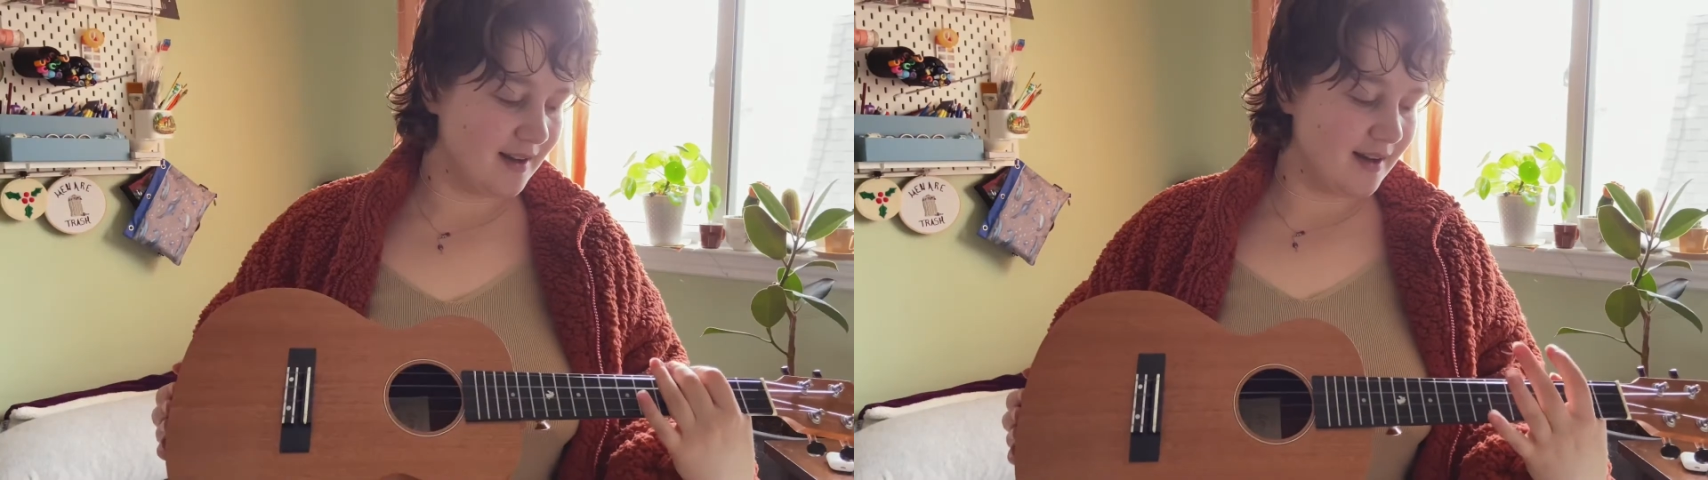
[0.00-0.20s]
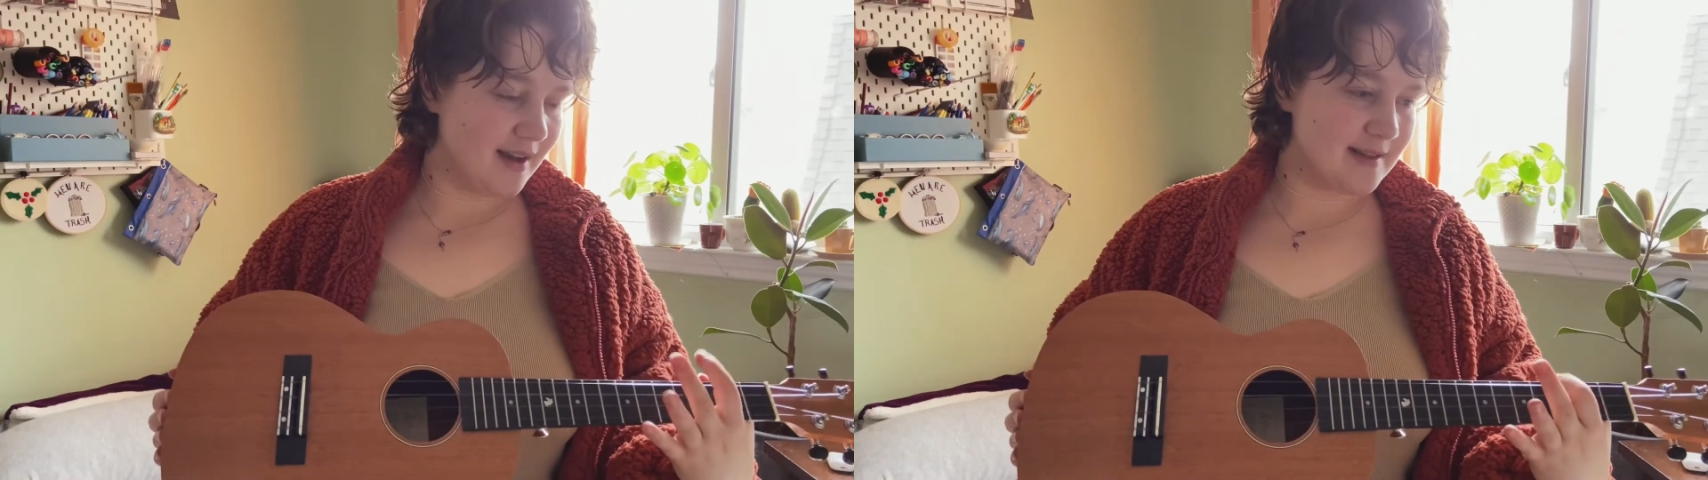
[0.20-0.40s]

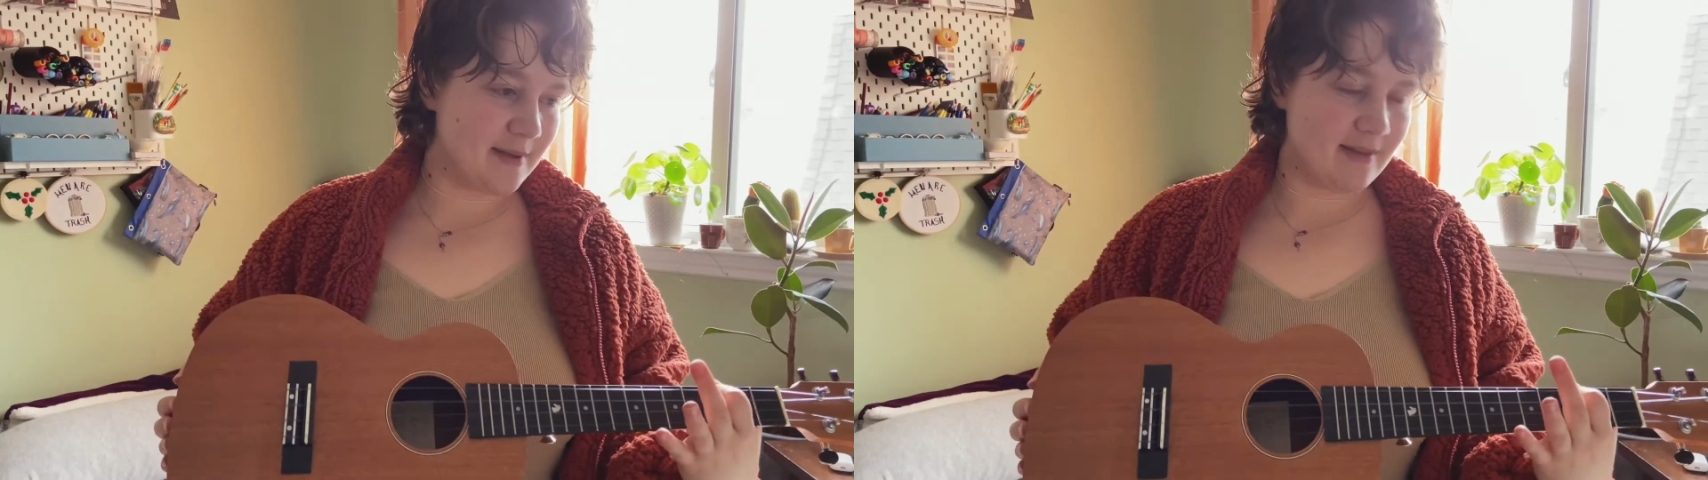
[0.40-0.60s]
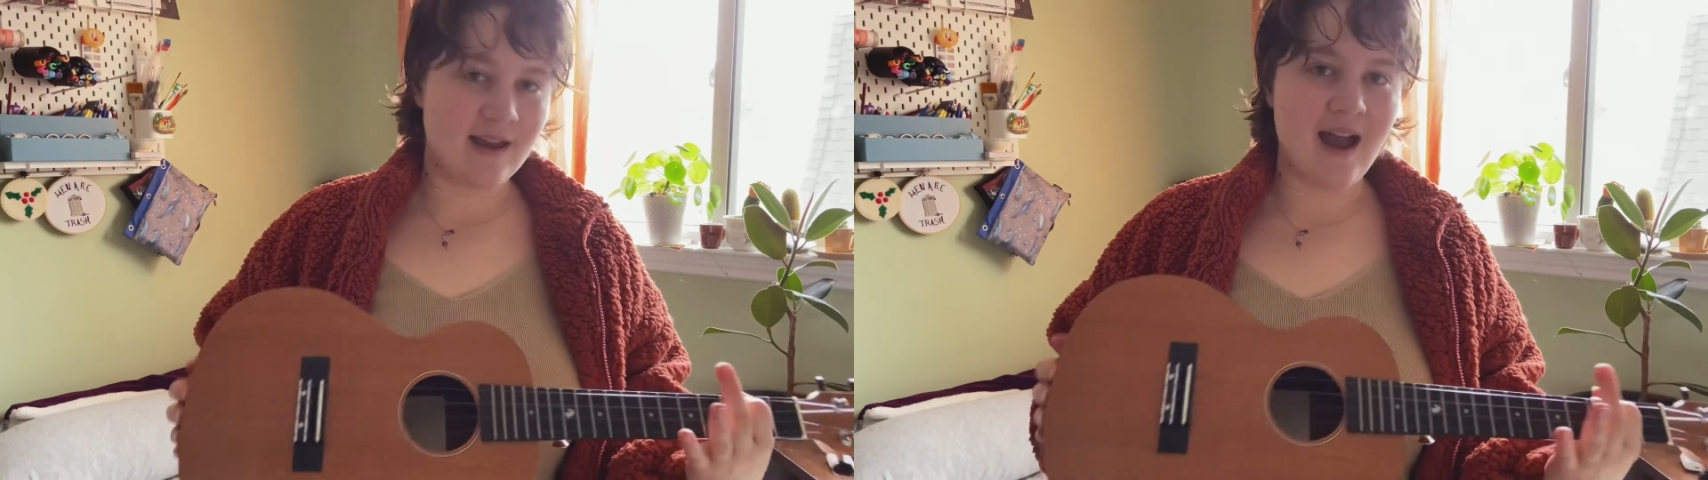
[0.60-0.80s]
I
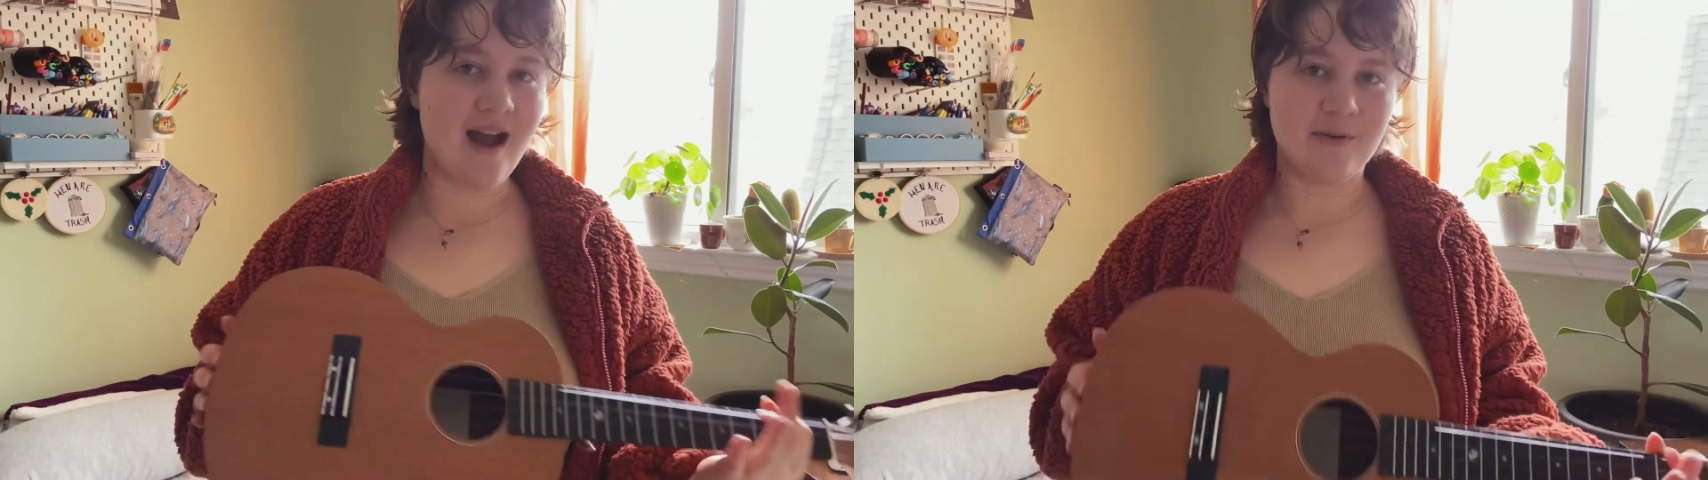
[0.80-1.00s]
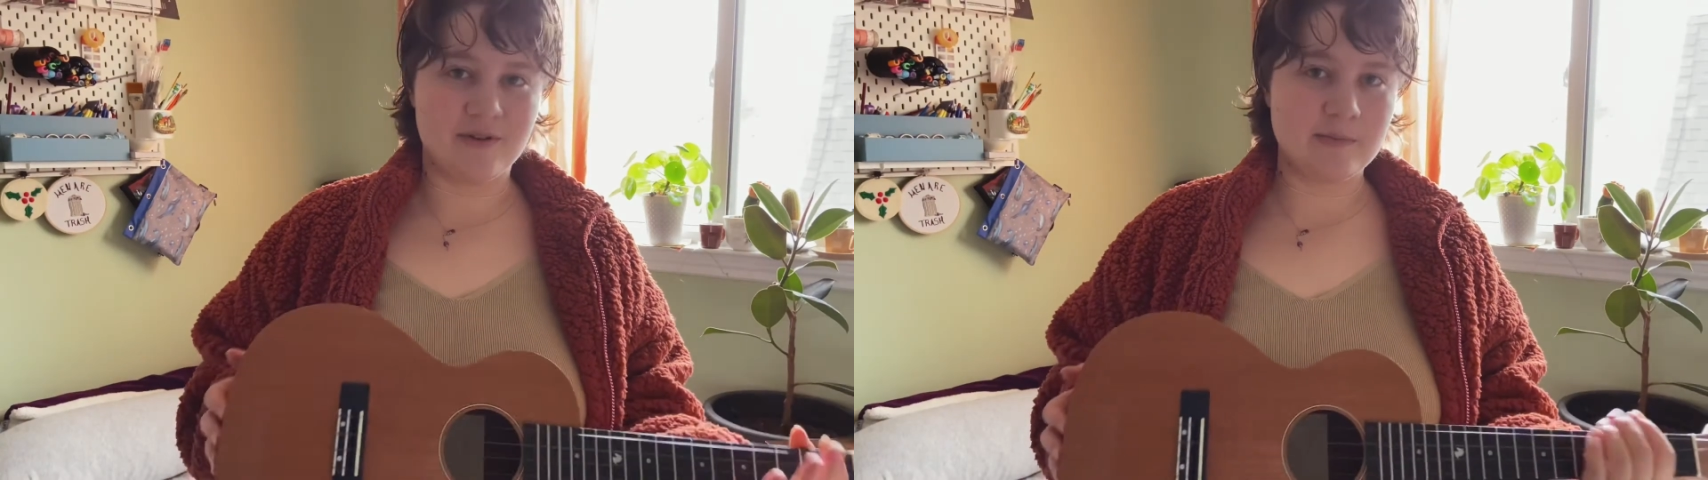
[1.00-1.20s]
spent like
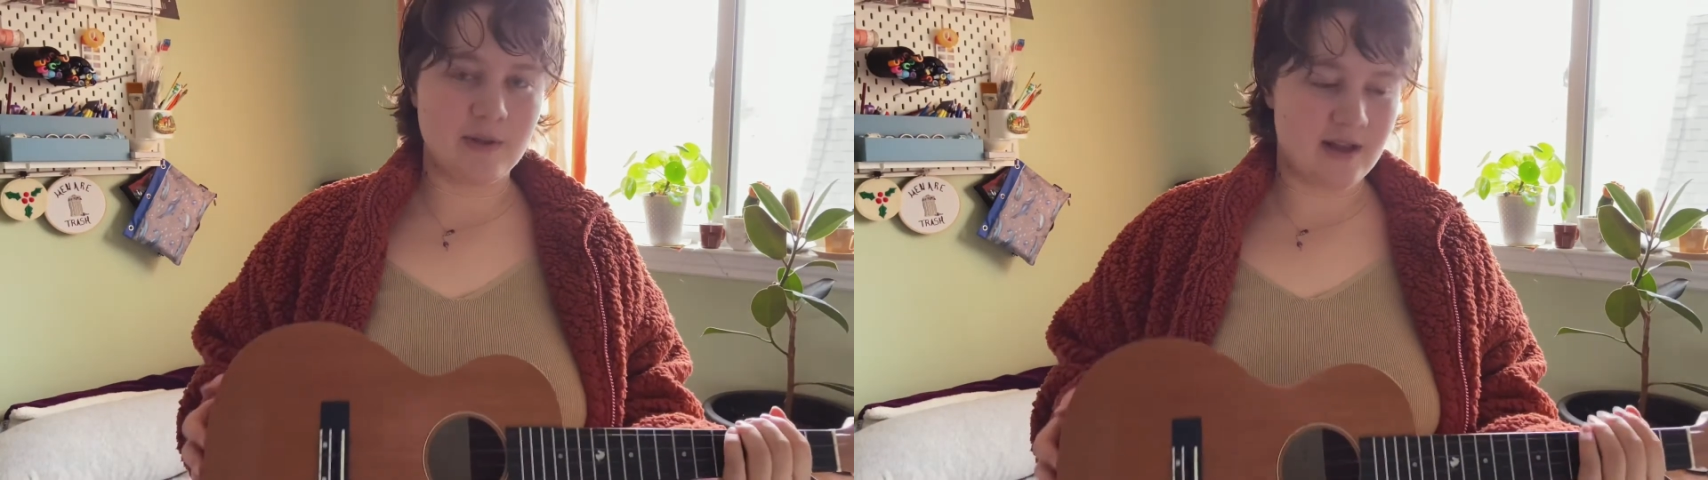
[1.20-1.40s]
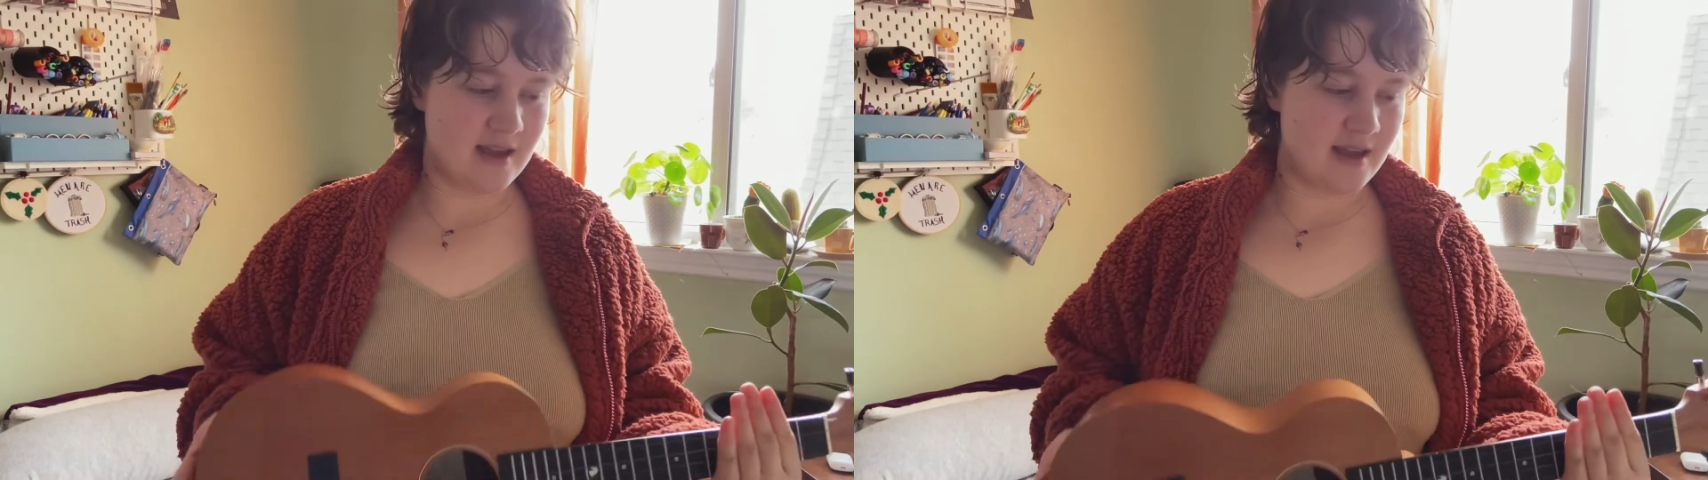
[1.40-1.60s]
hours
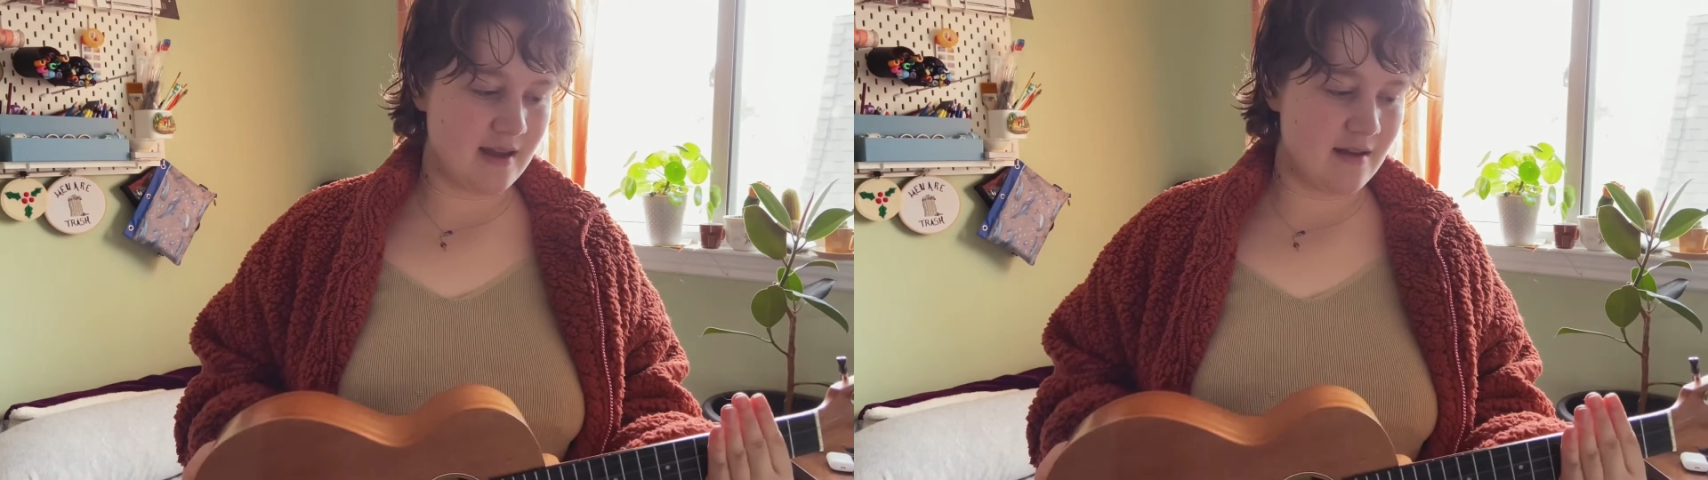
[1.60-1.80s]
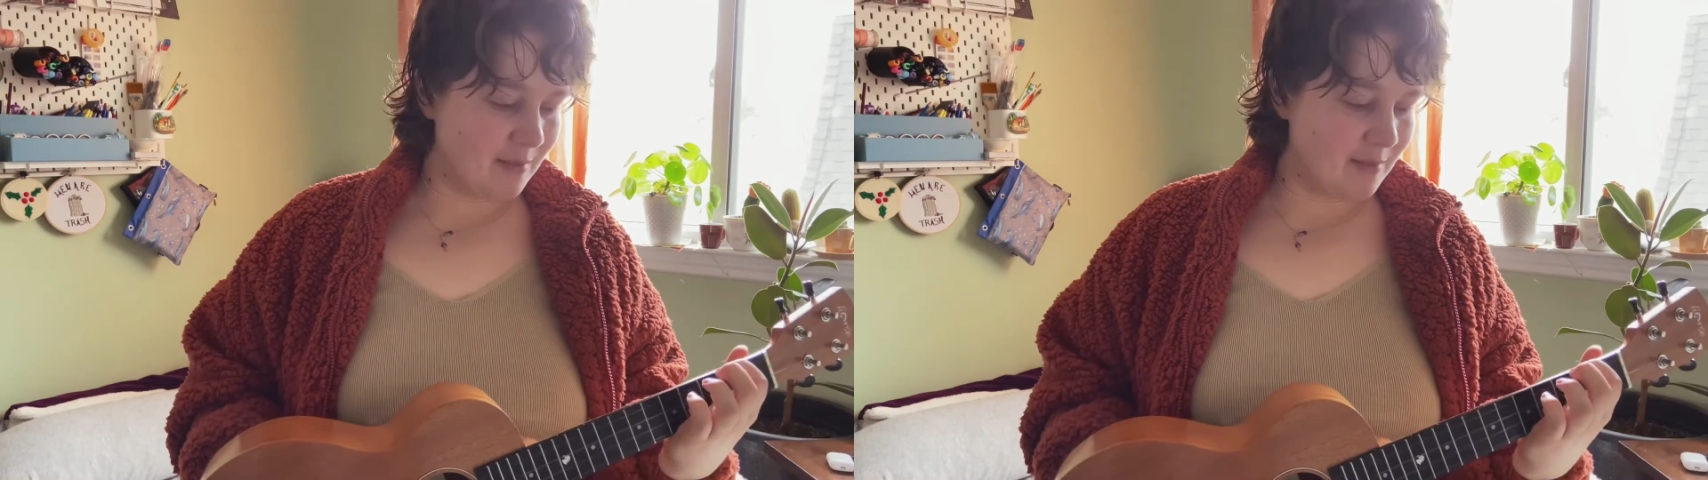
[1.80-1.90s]
playing it.